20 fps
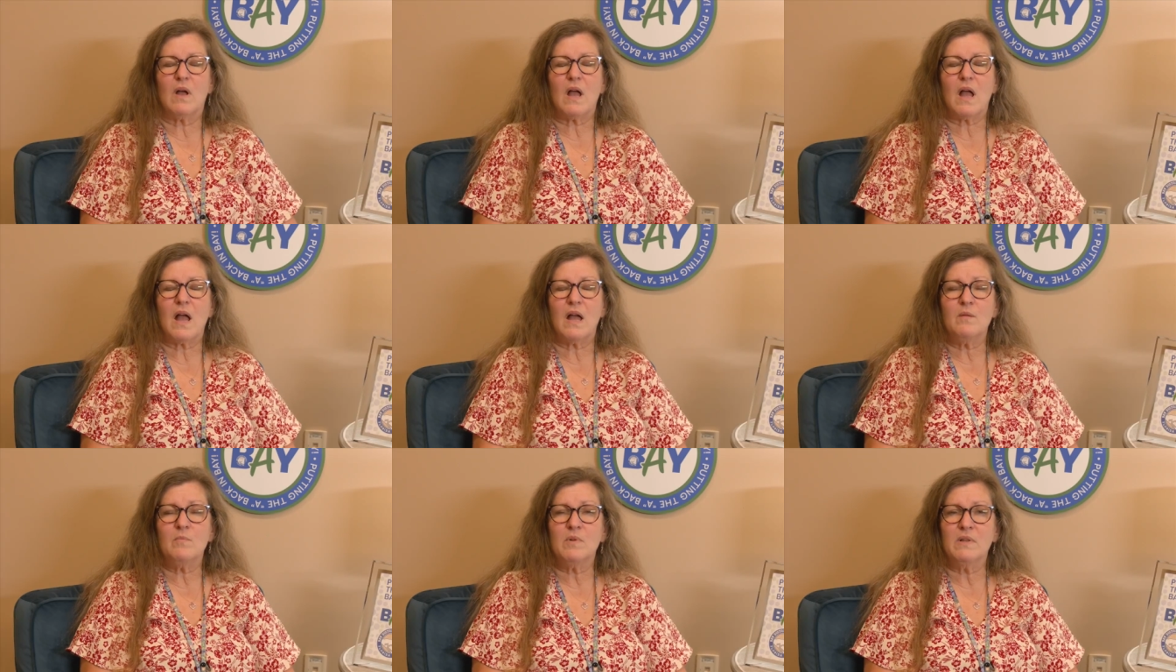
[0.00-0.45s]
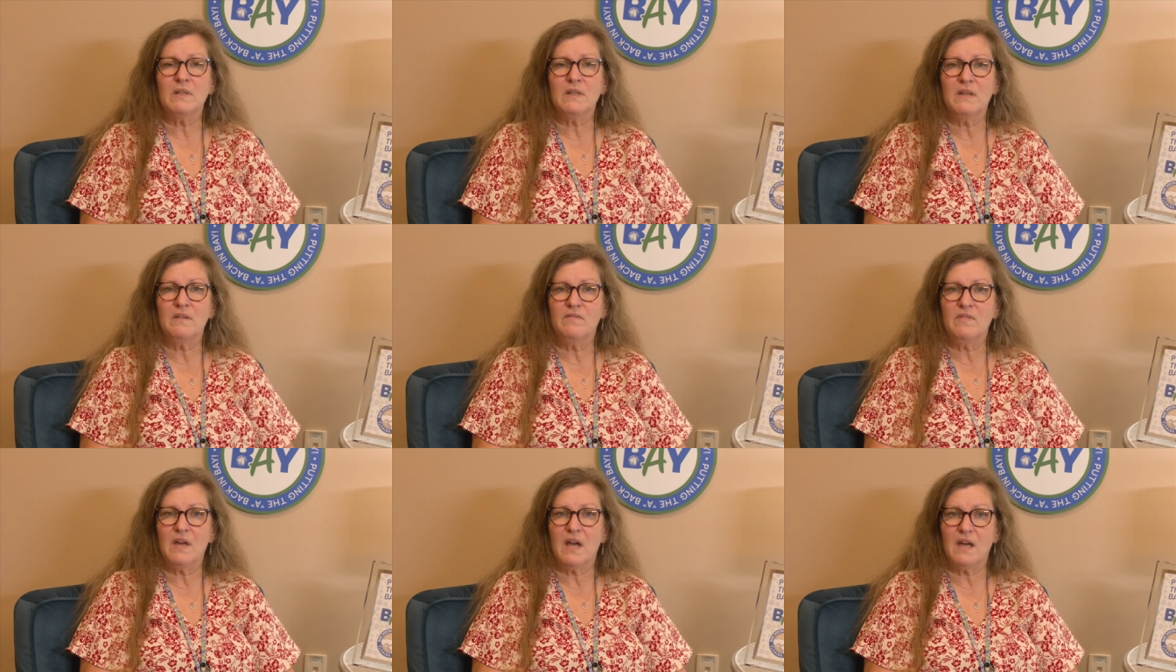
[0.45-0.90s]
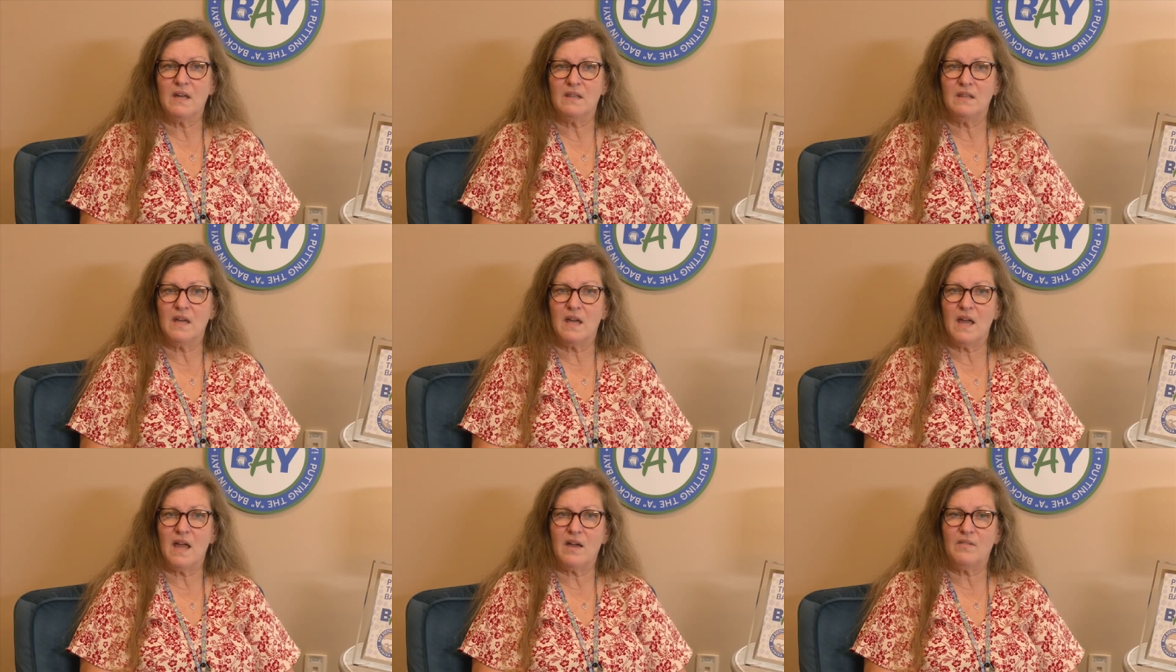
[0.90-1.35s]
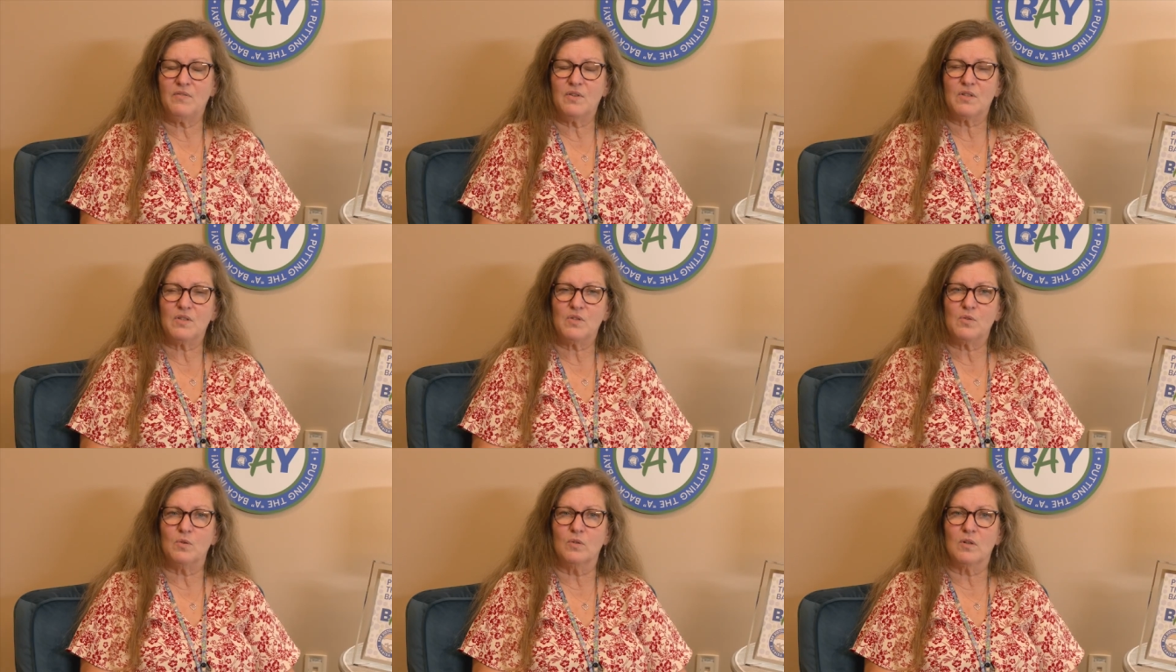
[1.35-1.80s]
I believe that the after
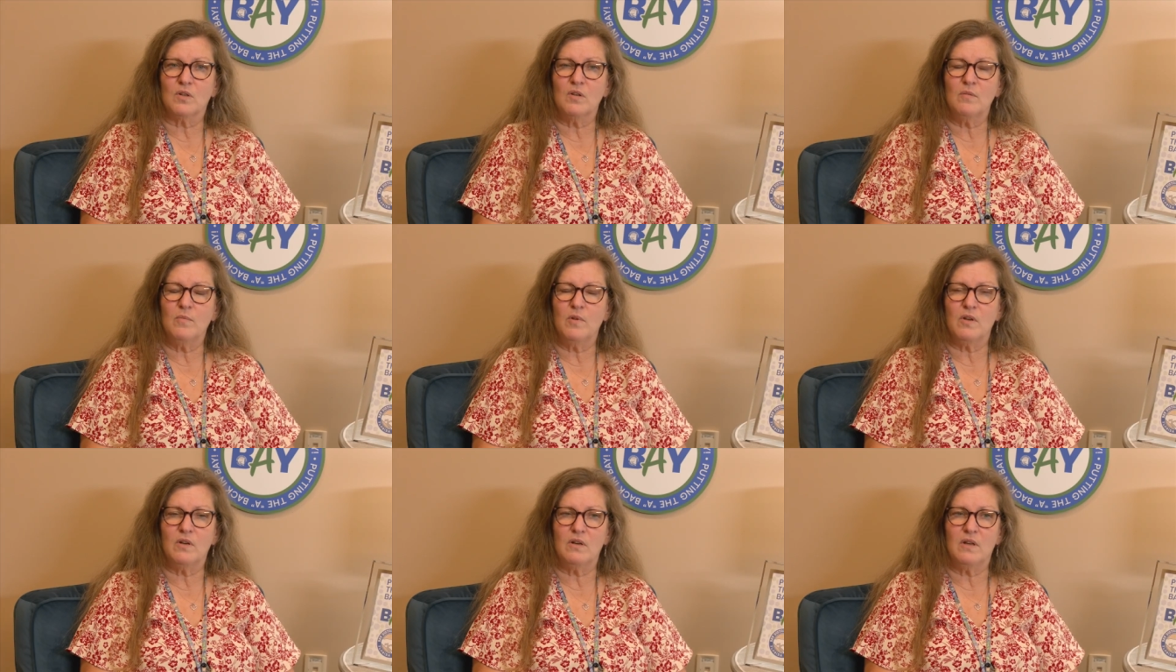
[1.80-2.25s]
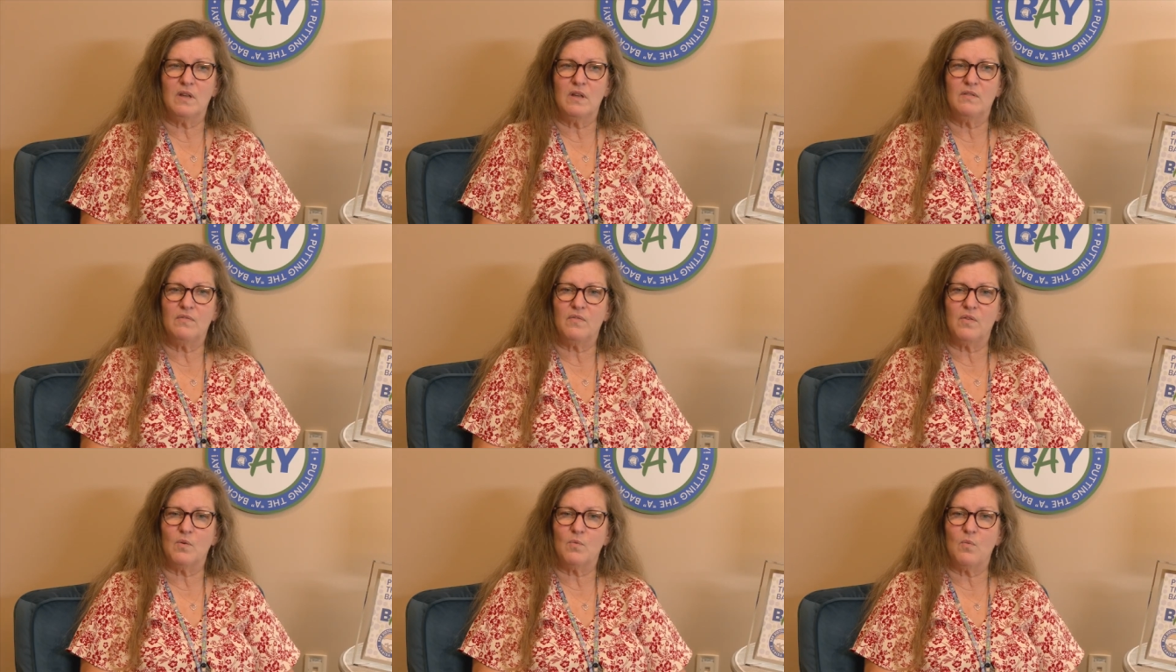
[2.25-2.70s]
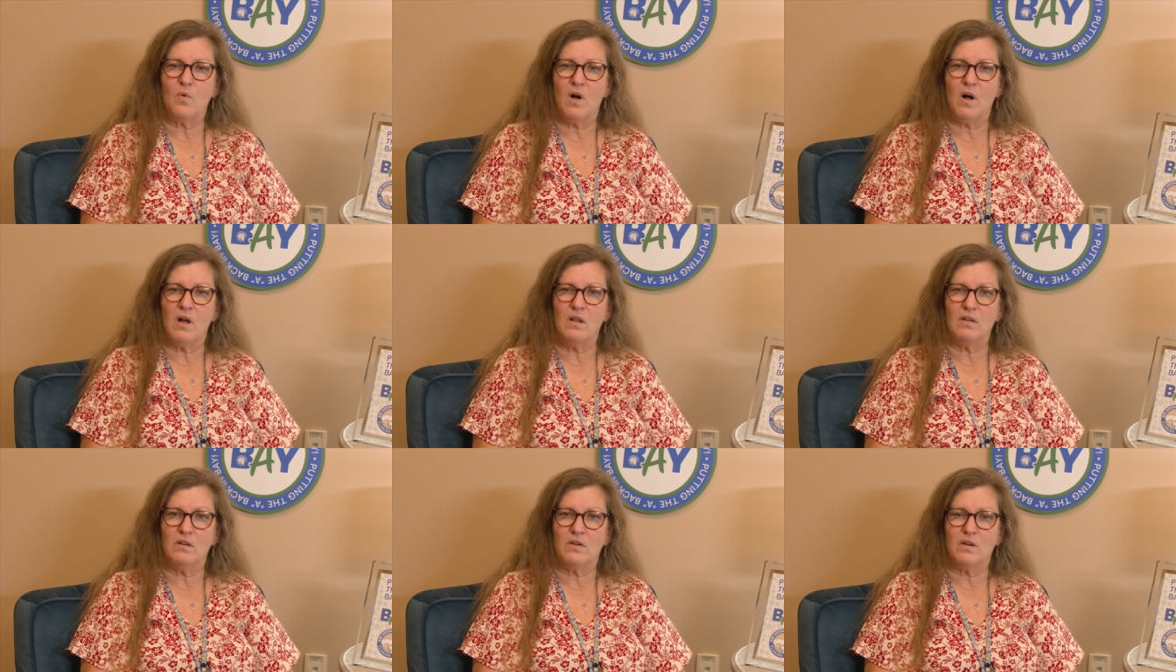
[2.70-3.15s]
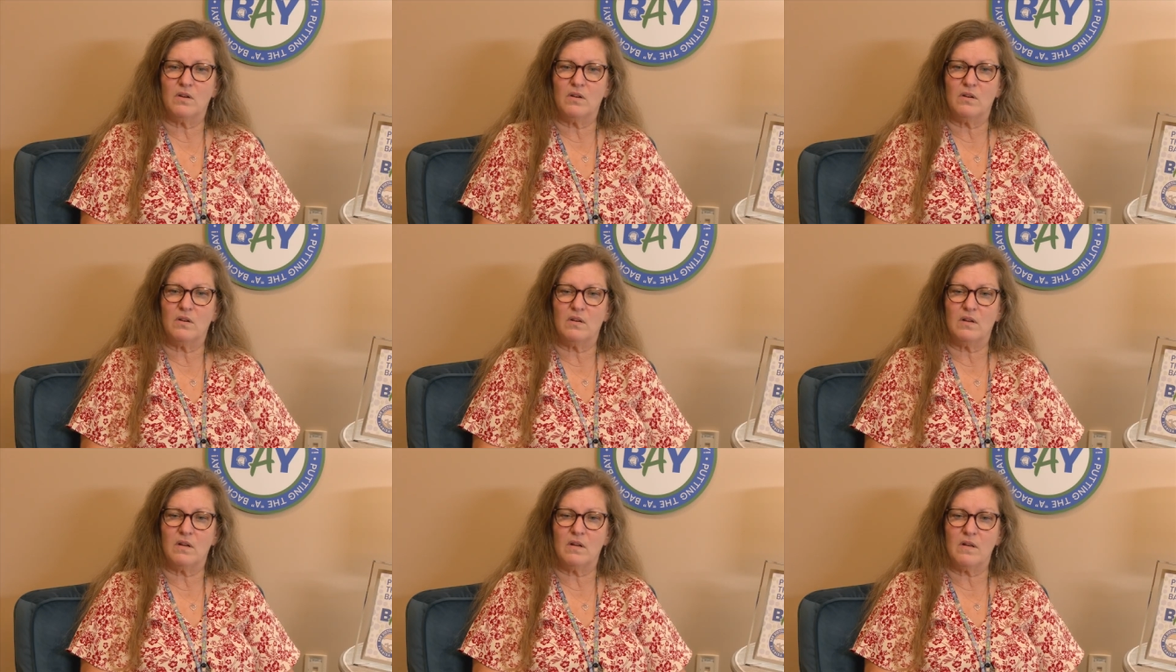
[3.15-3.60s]
school community for
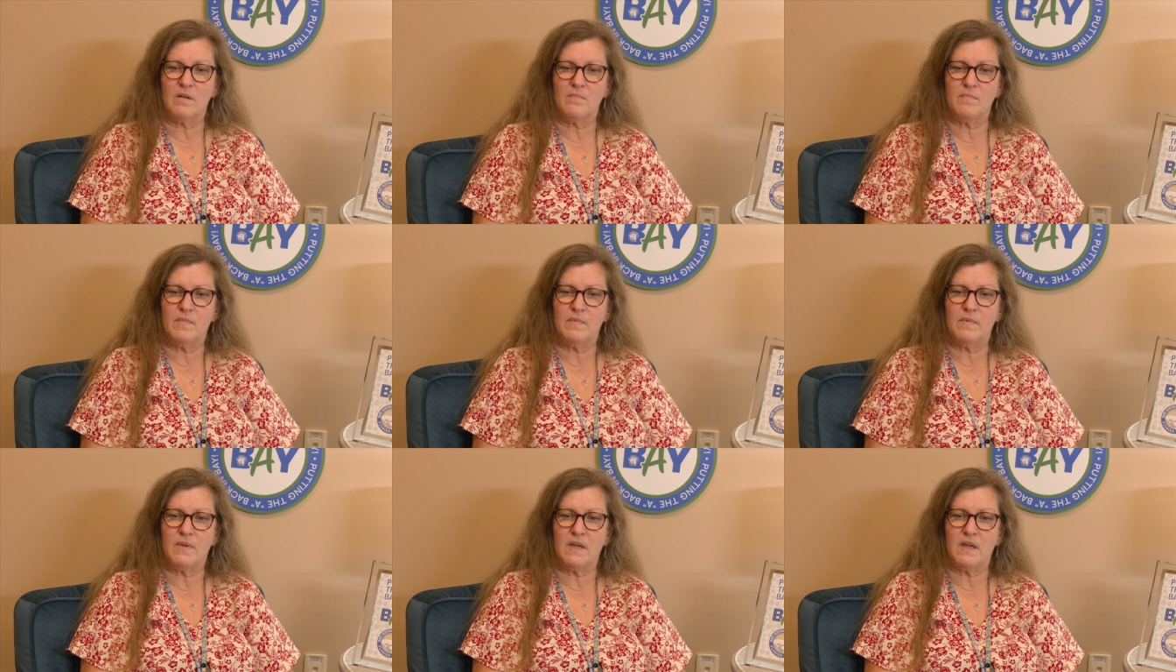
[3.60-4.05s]
Waller um,